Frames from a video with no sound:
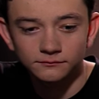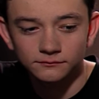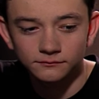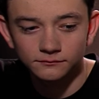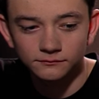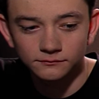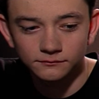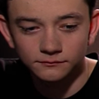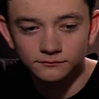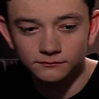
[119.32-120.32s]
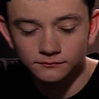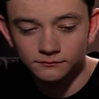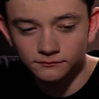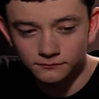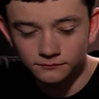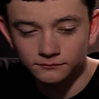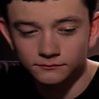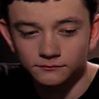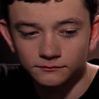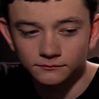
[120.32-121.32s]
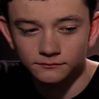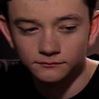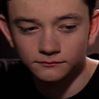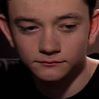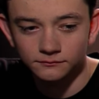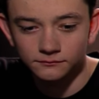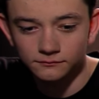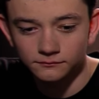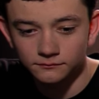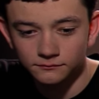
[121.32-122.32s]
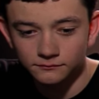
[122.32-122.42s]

(silent)